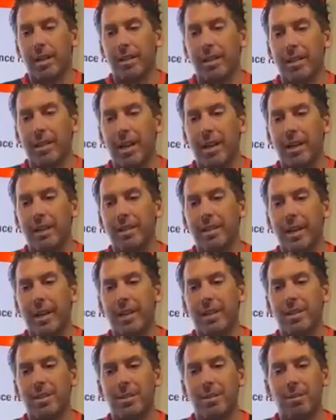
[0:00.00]
on
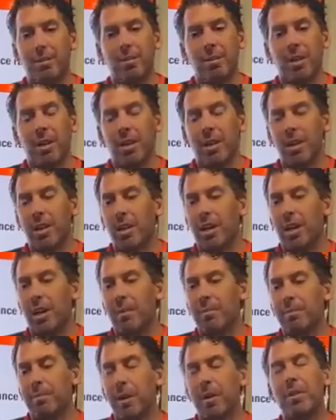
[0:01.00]
day 2.
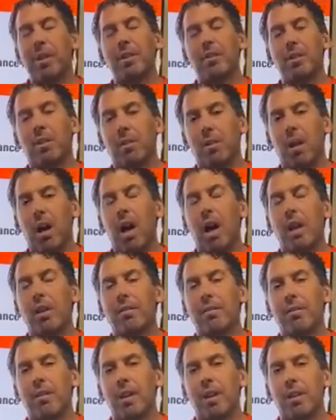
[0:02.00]
But there's a lot
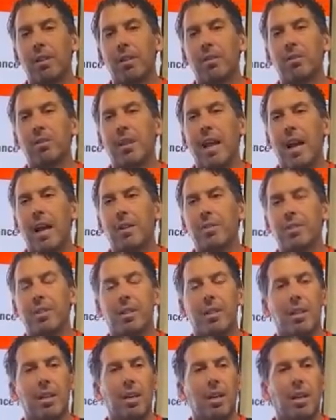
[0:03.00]
of
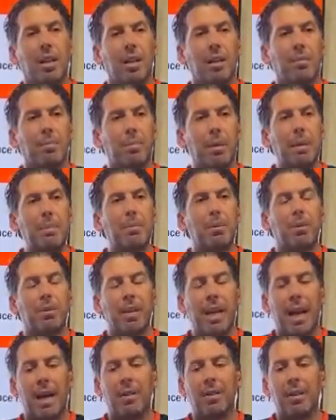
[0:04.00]
nostalgic
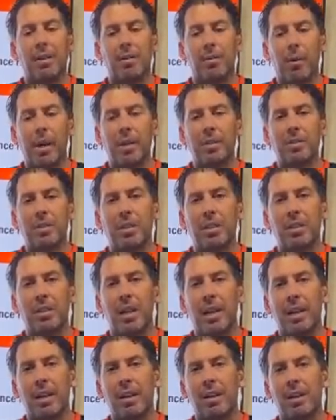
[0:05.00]
people down there racing
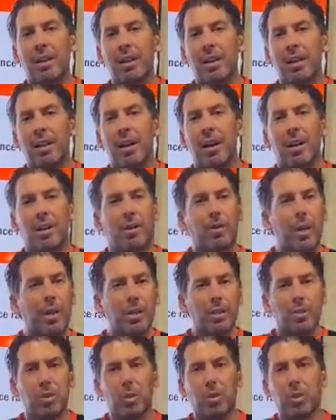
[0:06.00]
that are
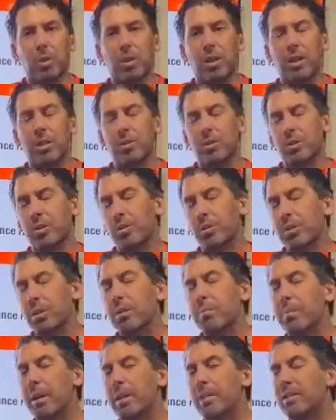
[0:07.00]
great to socialize. So it's
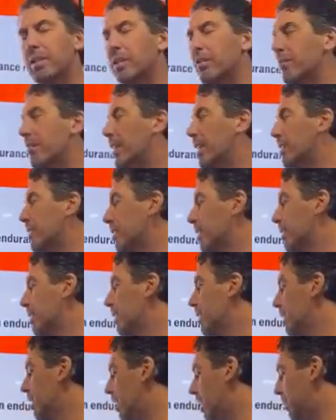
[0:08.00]
an amazing event.
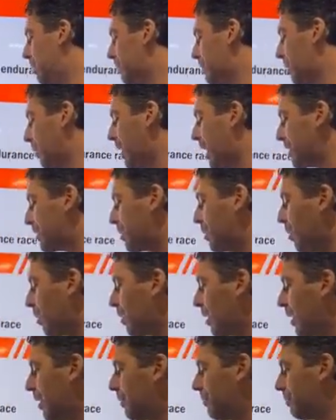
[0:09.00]
So that's
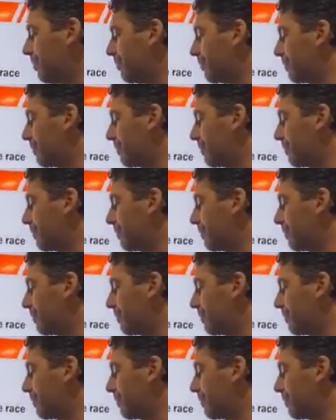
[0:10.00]
Nora.